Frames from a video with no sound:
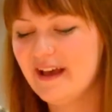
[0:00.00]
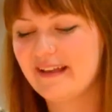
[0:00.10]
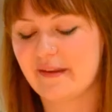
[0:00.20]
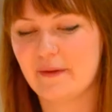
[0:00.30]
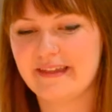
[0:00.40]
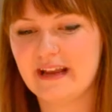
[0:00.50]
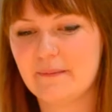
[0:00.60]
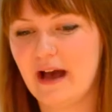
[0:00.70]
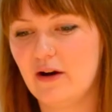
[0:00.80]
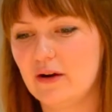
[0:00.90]
So I think
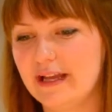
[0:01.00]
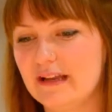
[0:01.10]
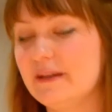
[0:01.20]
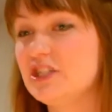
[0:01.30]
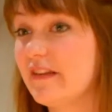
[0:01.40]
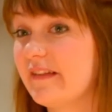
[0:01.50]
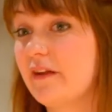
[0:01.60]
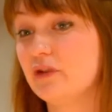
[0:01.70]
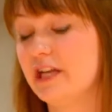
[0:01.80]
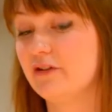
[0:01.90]
about it'll be just
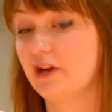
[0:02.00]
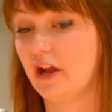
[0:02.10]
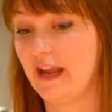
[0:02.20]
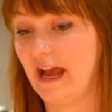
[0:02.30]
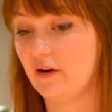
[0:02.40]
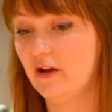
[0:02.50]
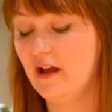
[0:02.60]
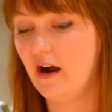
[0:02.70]
over a year ago now.